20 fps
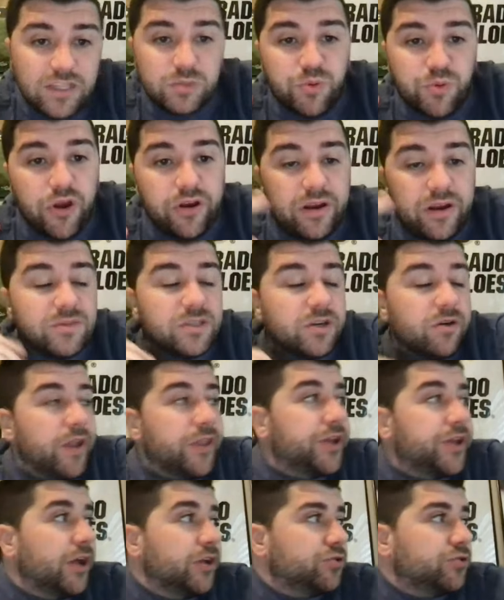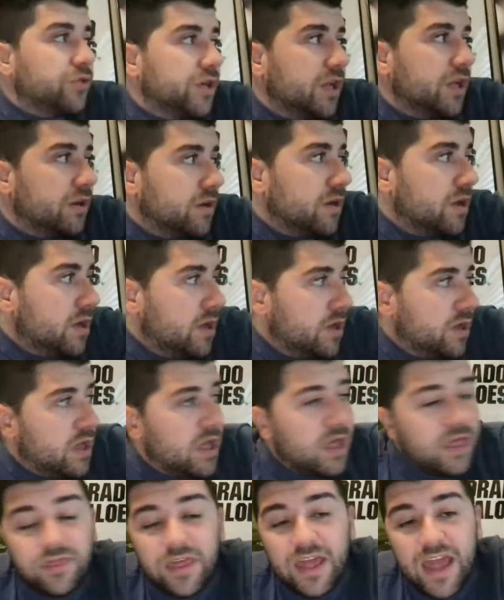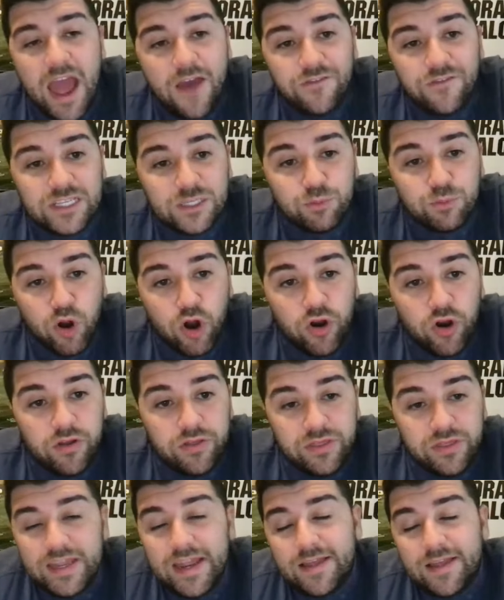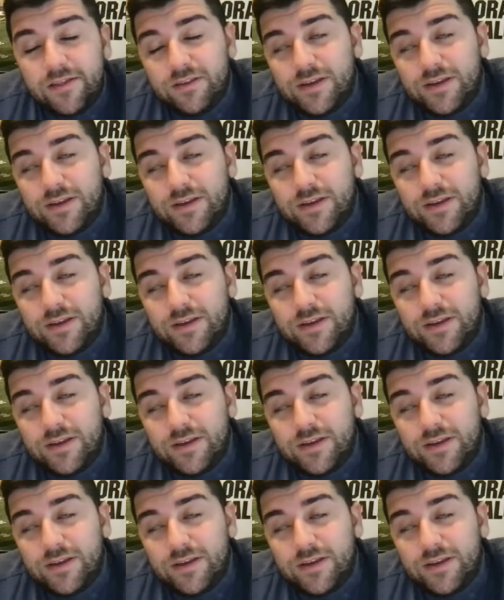of these programs around the country, and they have these boosters